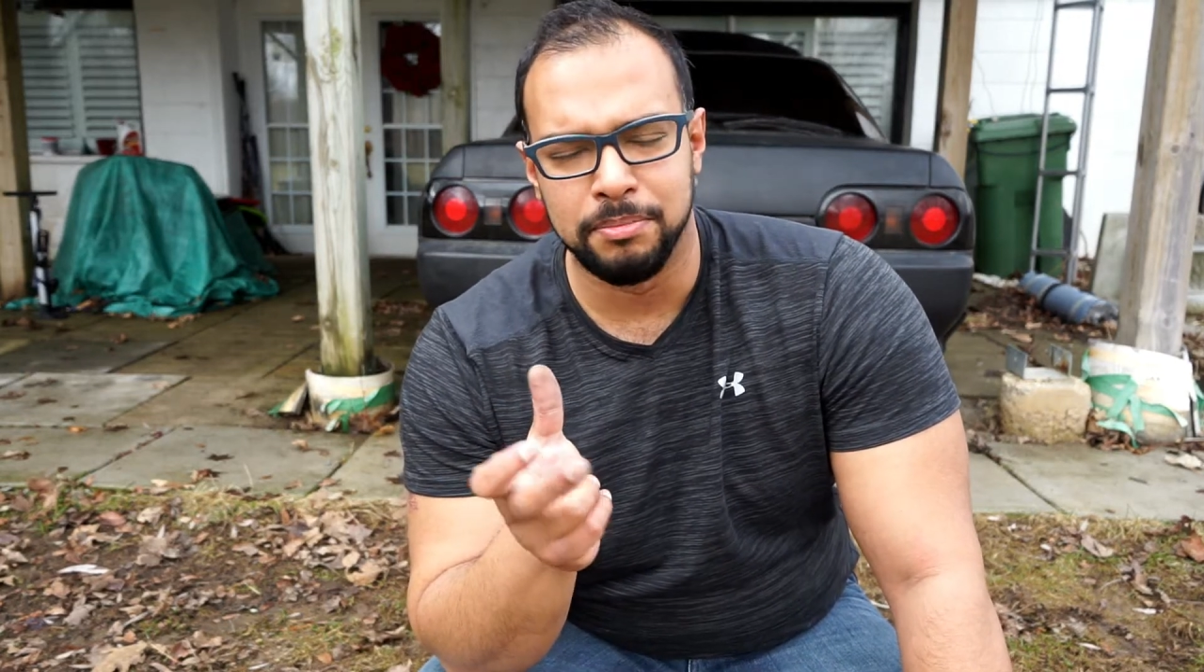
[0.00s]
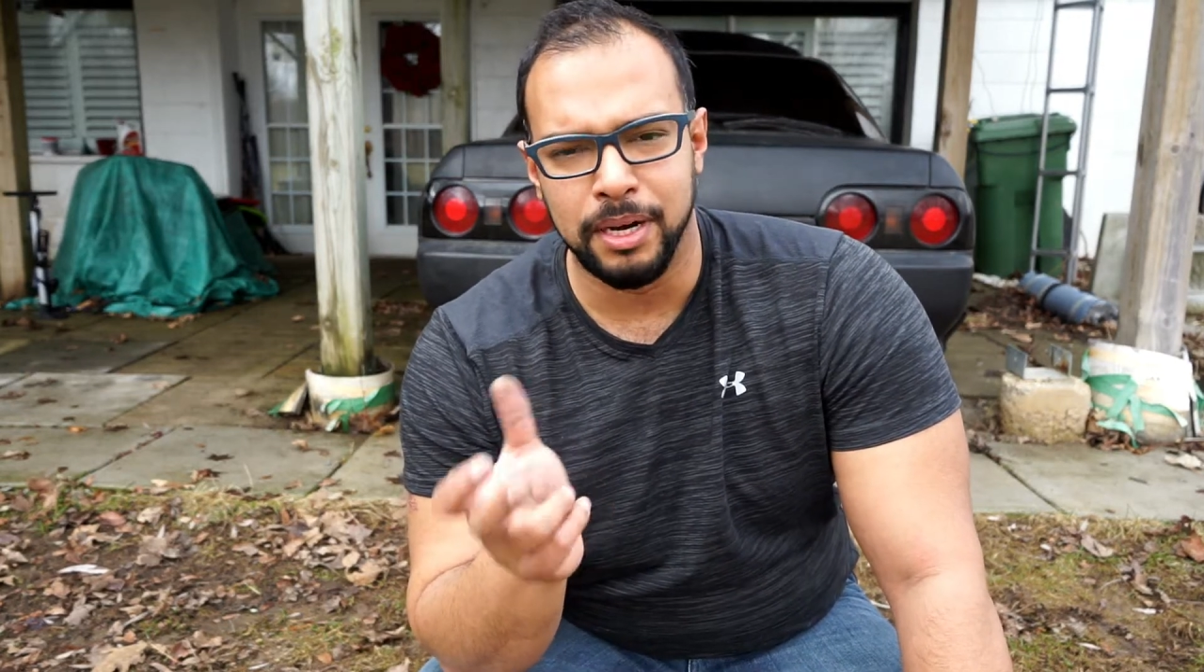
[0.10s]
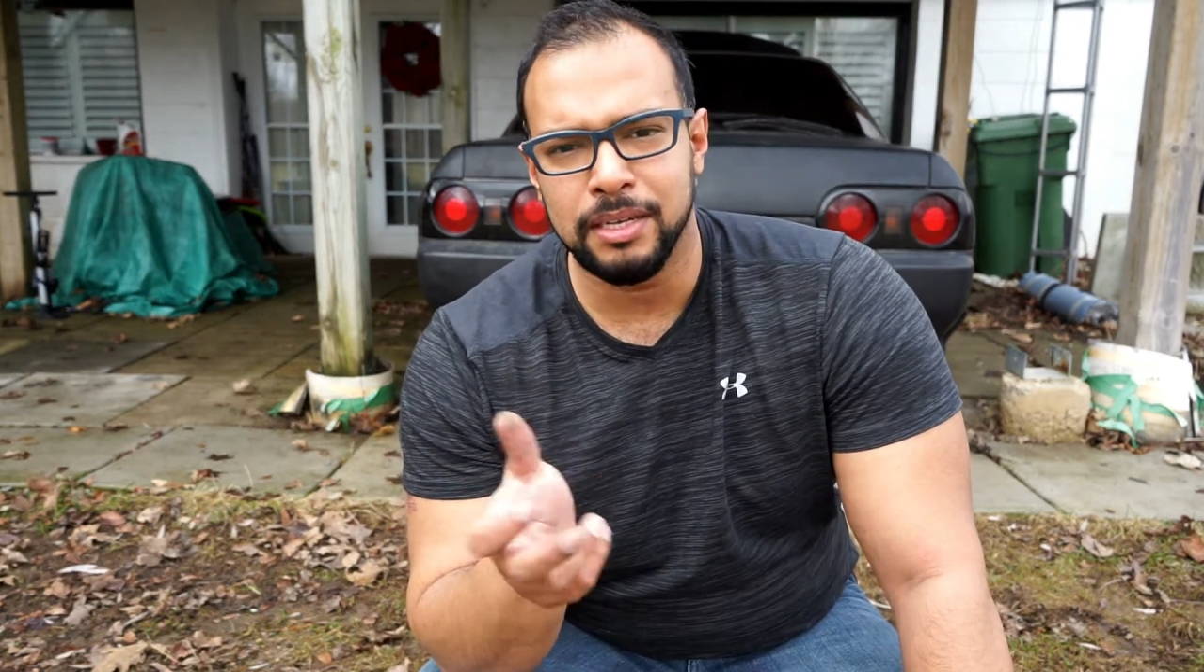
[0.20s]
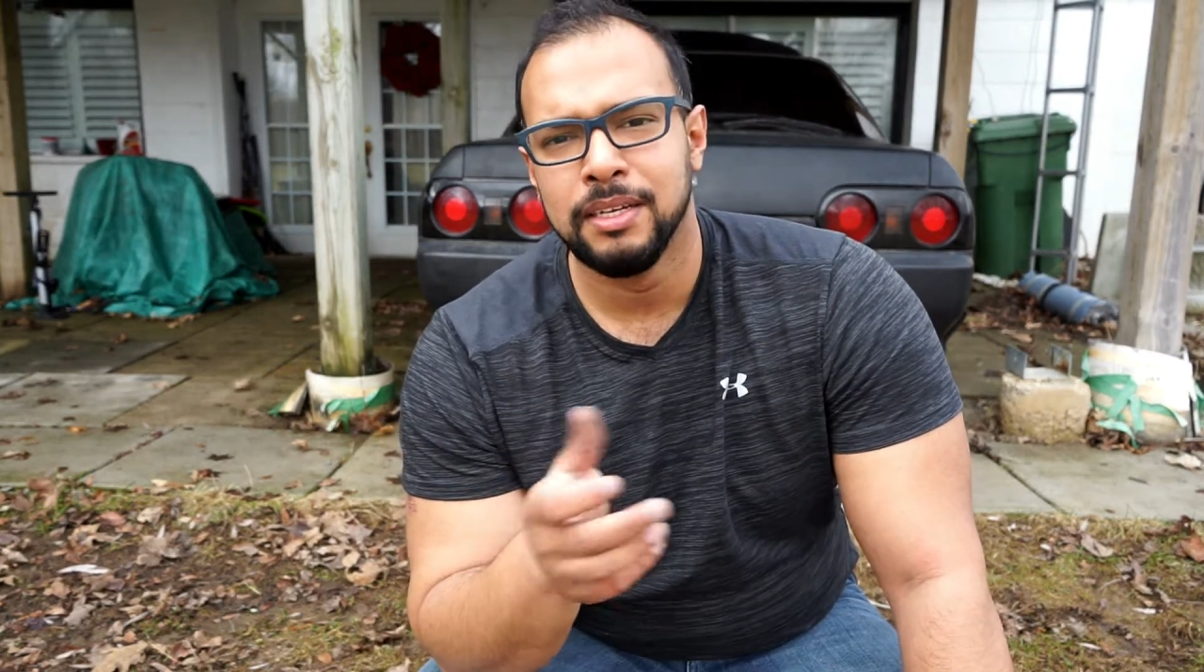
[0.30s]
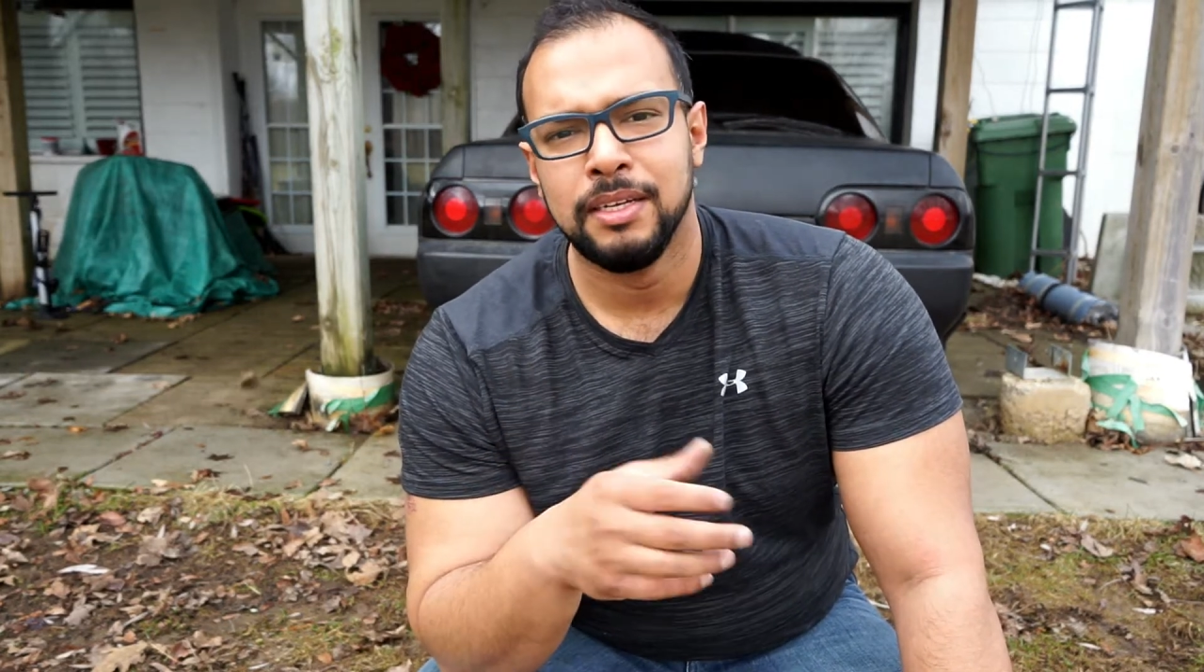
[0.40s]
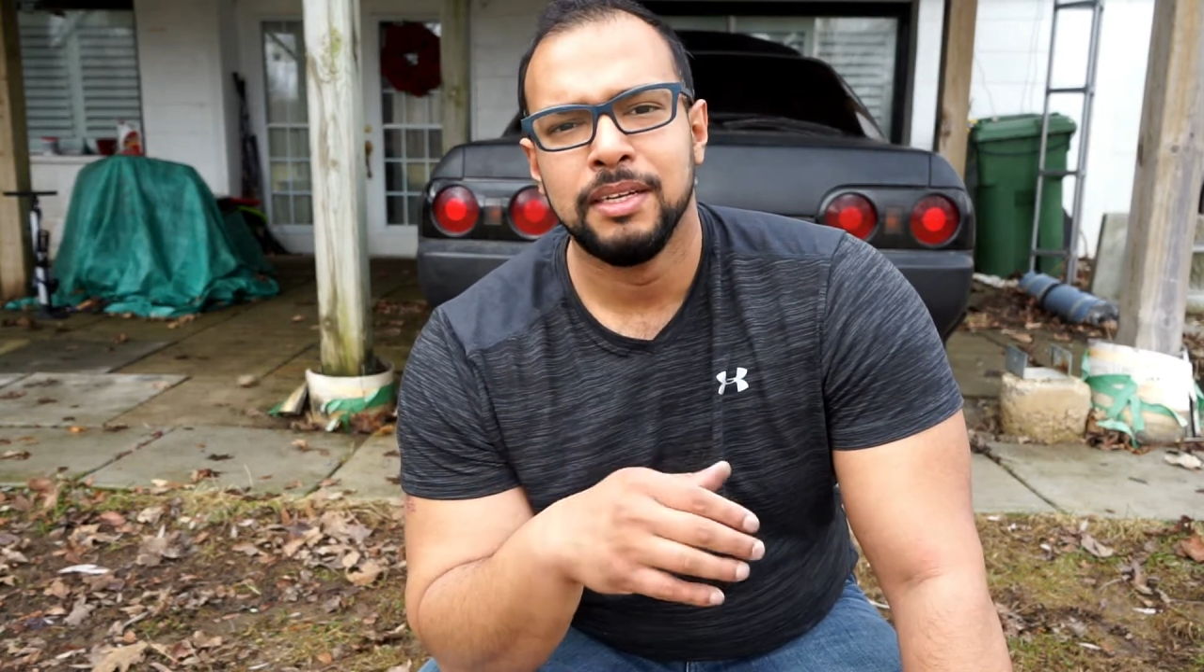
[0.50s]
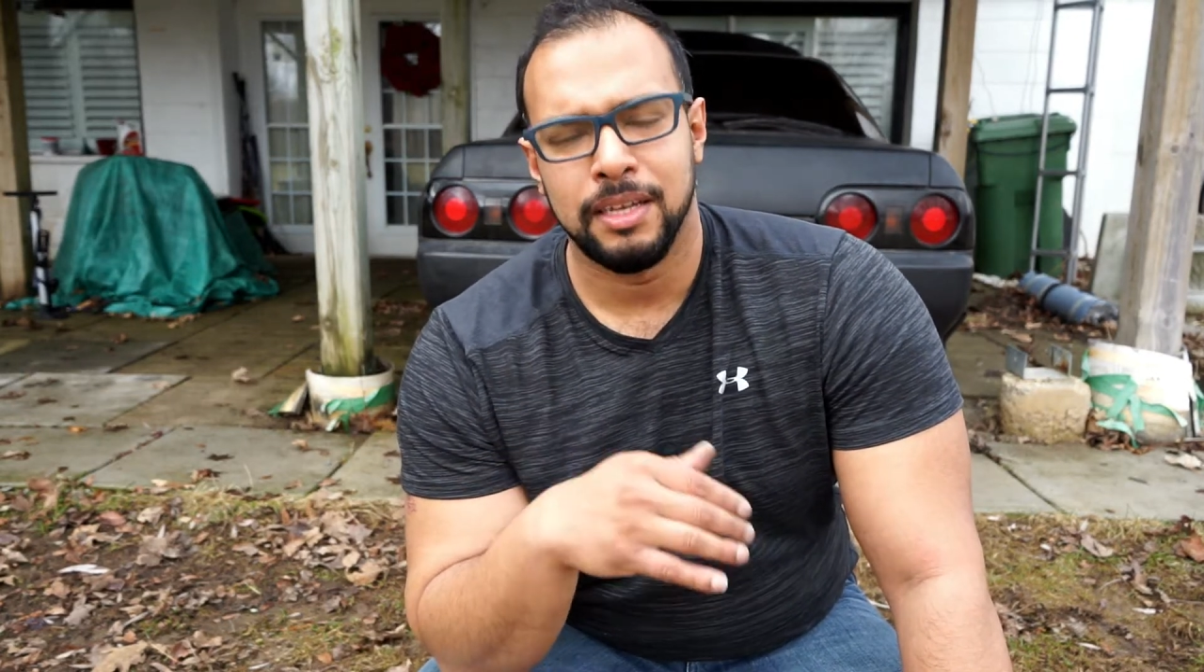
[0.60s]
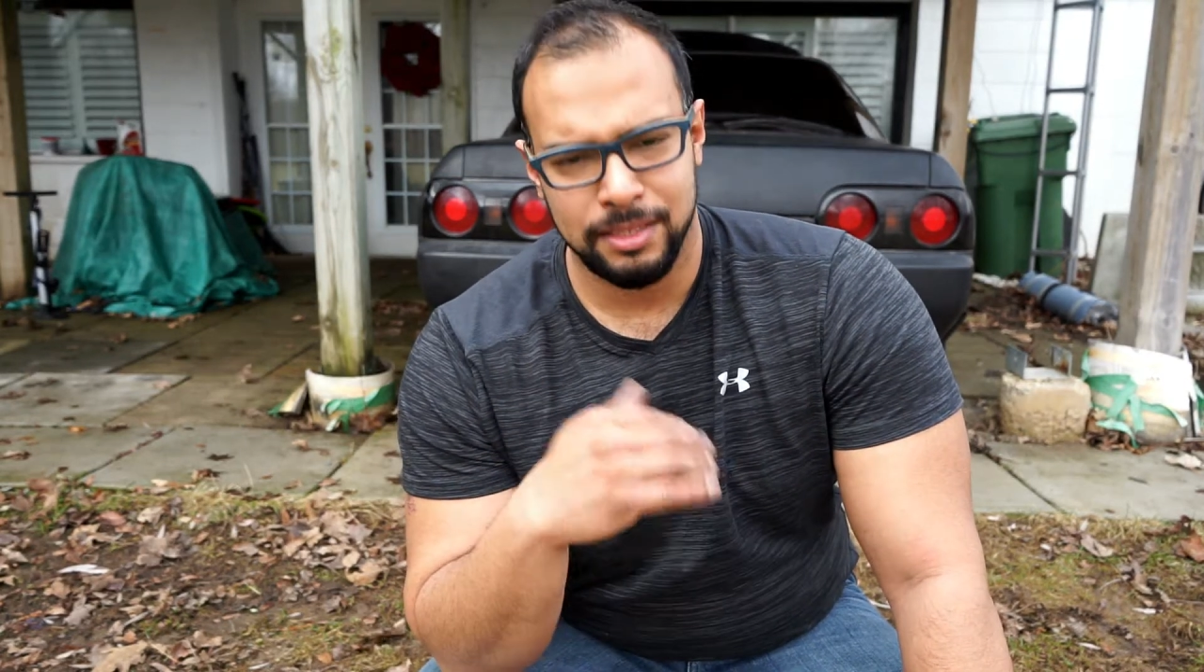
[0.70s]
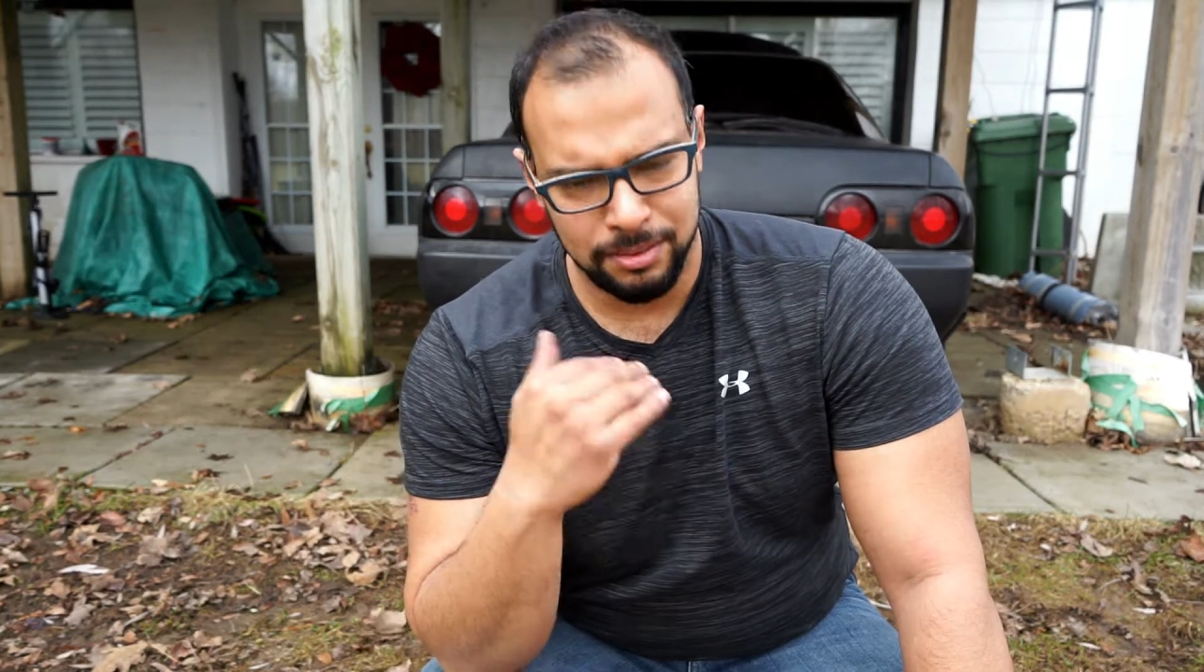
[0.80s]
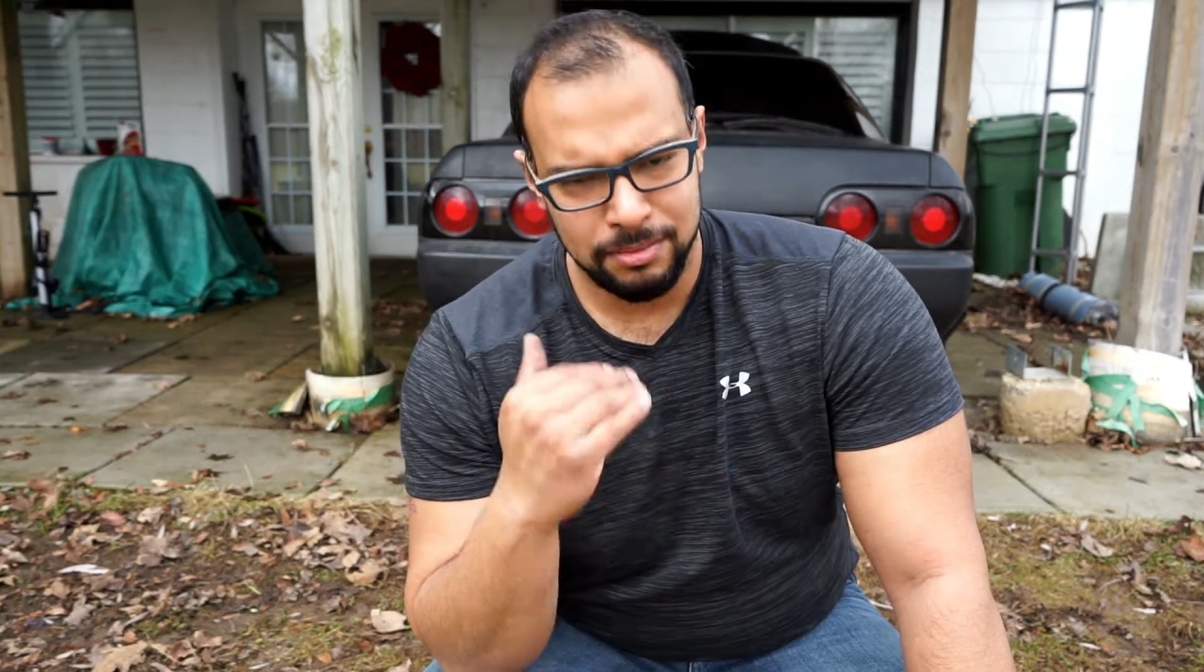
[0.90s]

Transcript: but it